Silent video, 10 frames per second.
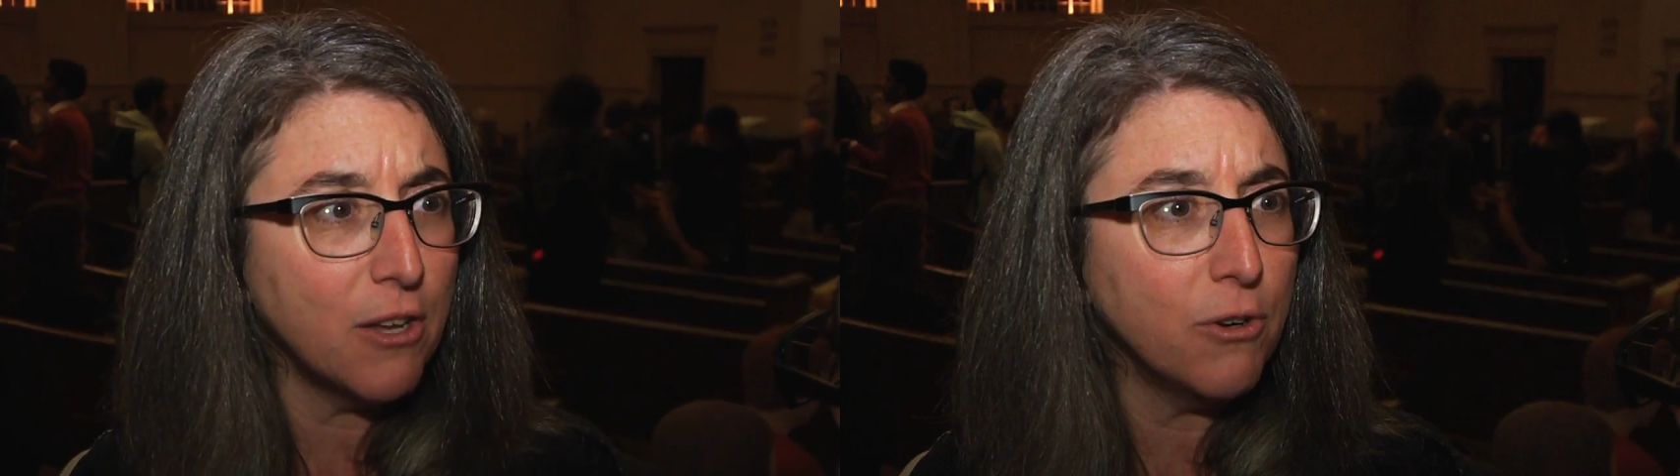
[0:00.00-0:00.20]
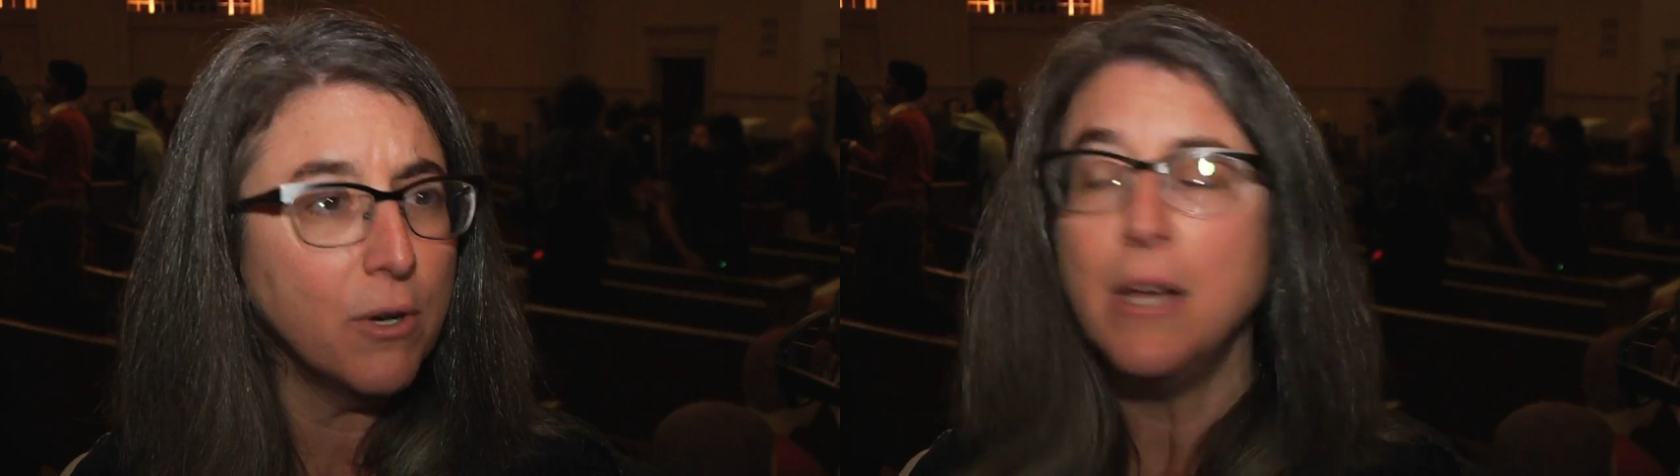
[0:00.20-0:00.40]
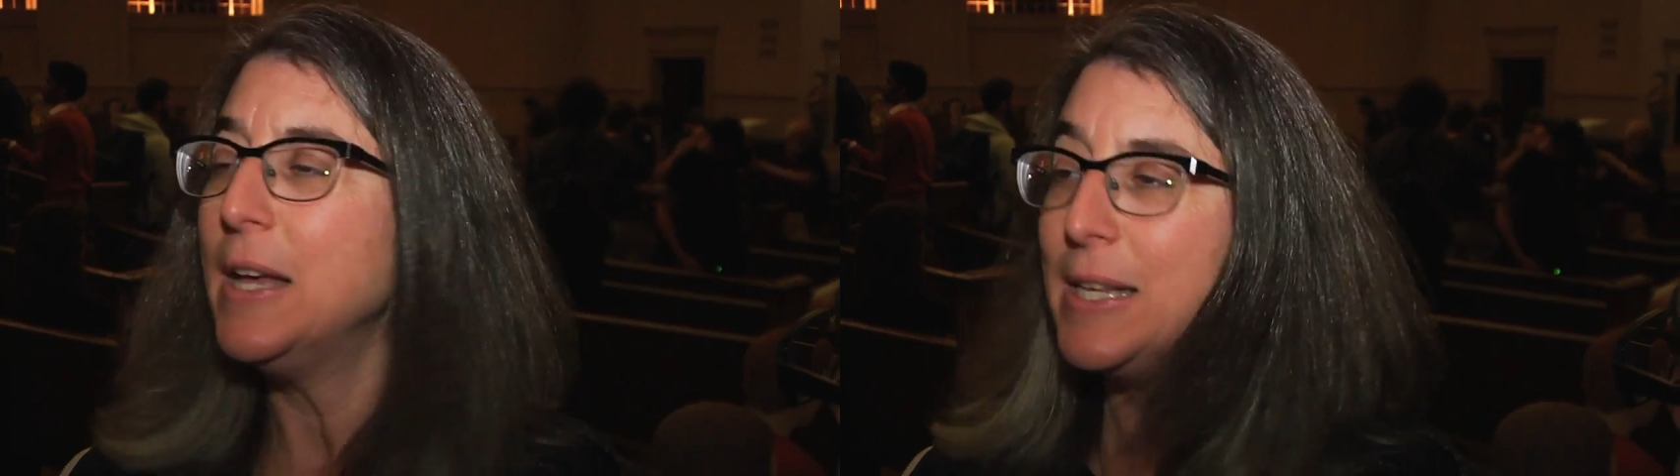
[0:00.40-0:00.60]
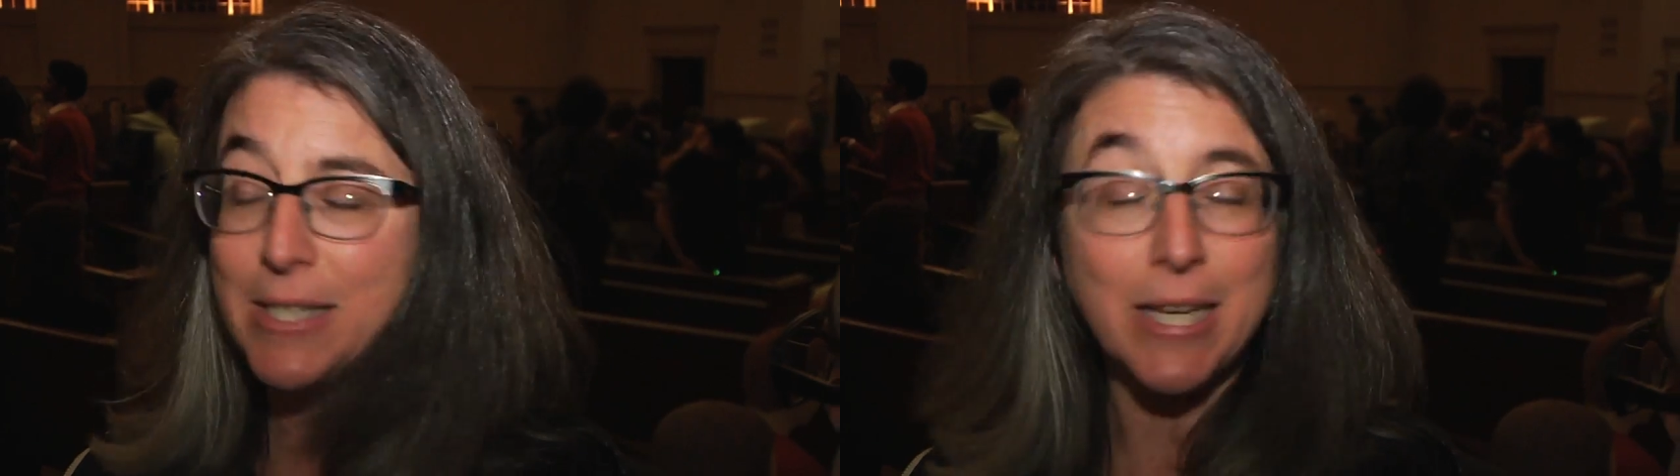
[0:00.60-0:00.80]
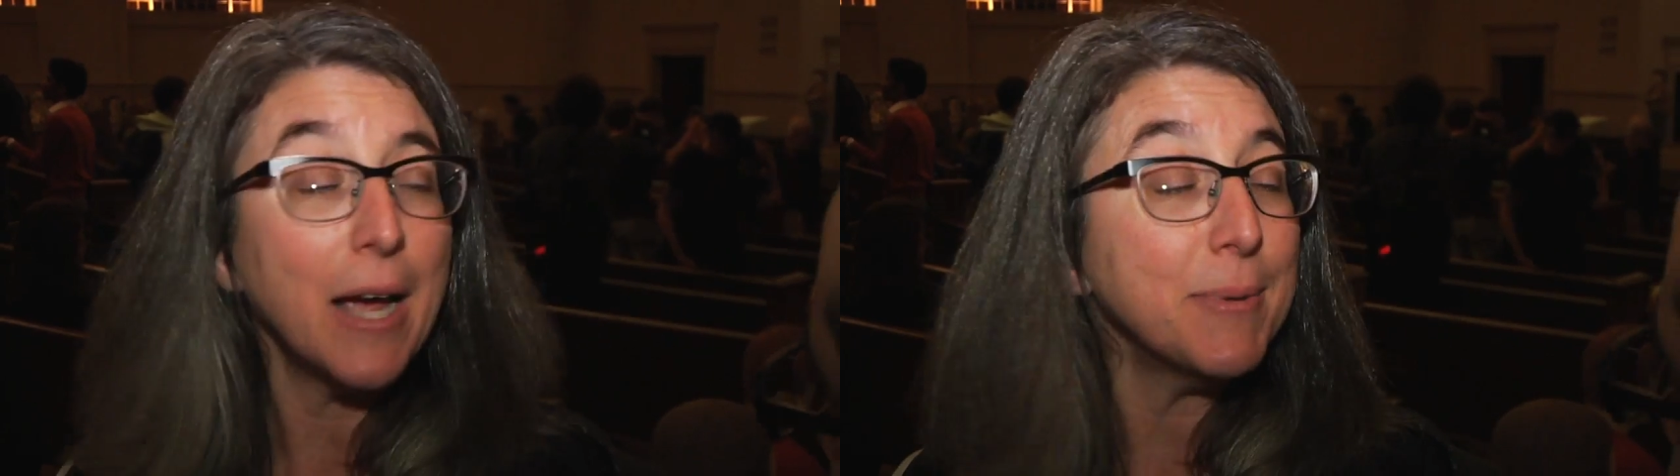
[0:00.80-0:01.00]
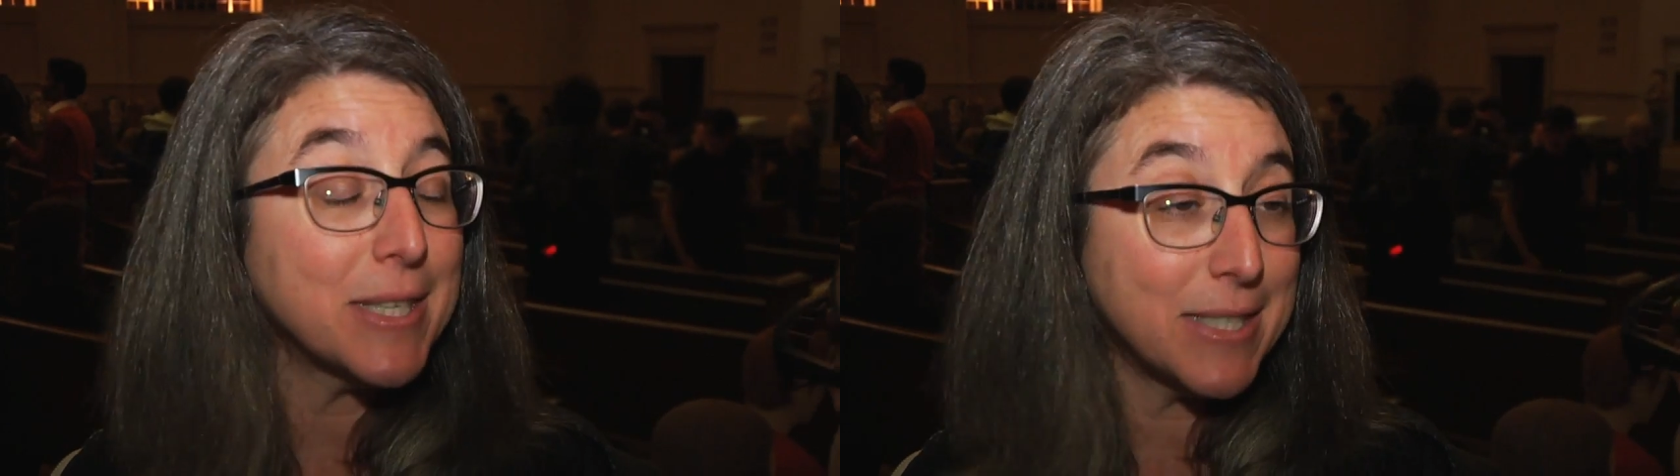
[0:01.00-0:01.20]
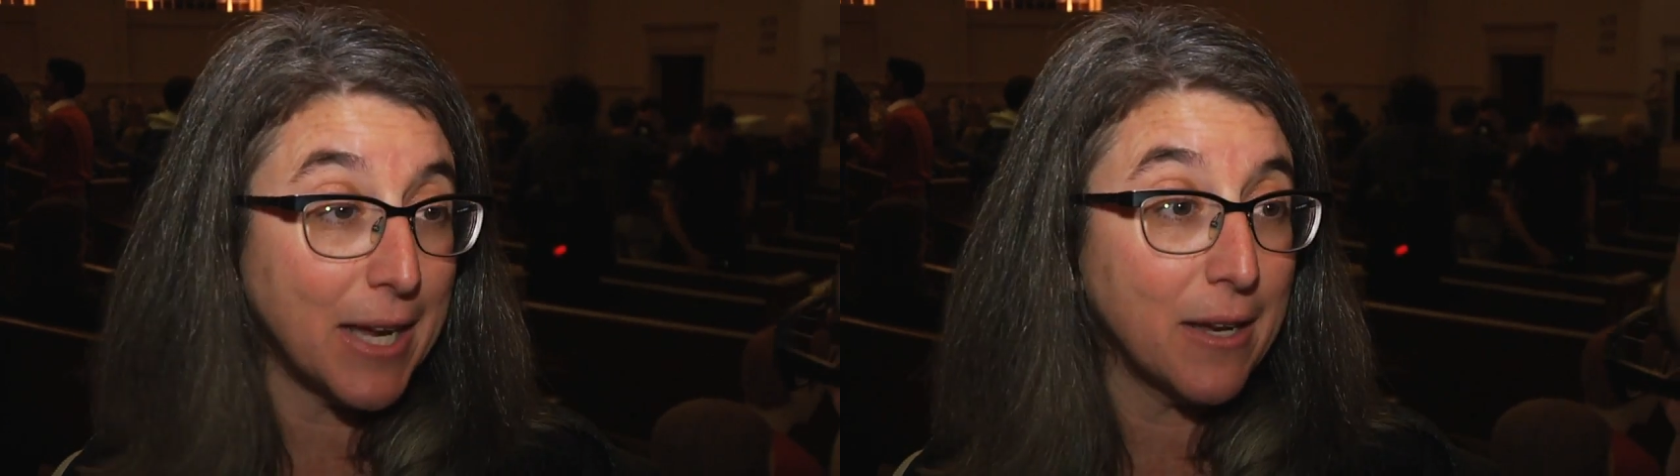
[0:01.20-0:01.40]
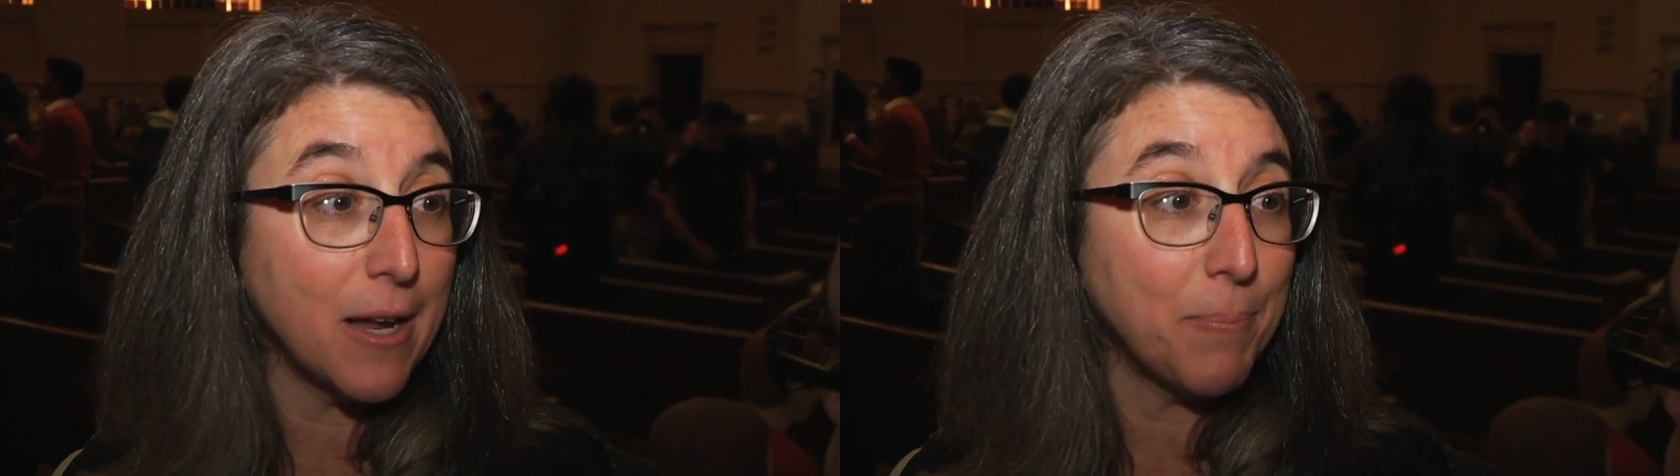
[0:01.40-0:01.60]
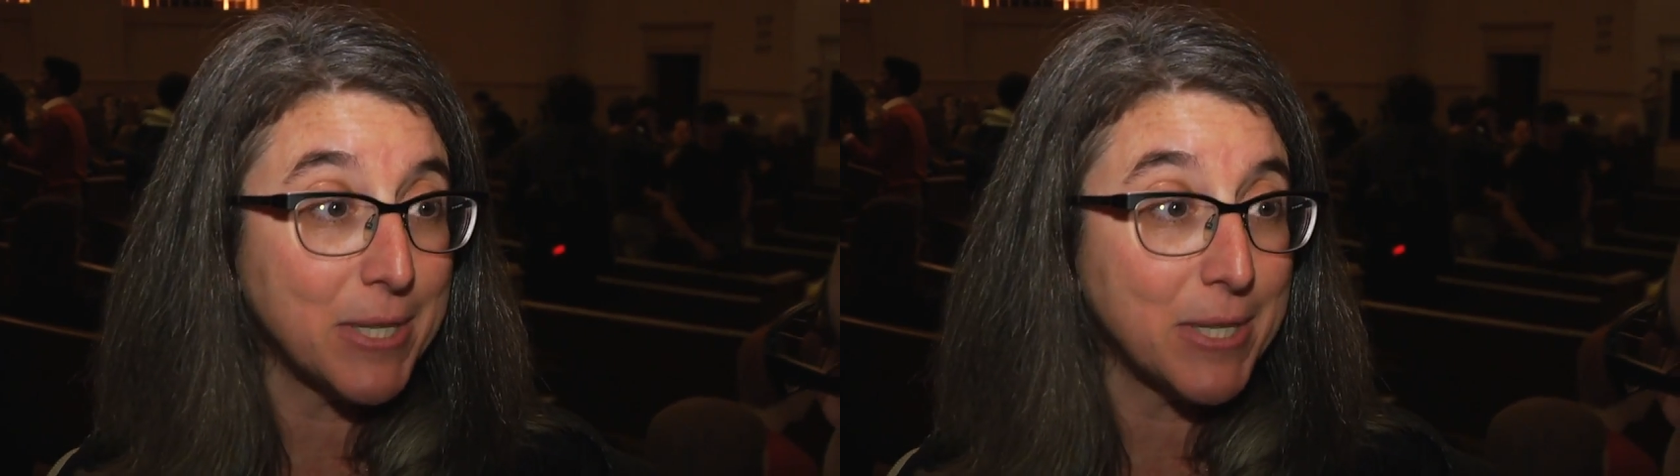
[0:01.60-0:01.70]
you, it's time to stand up.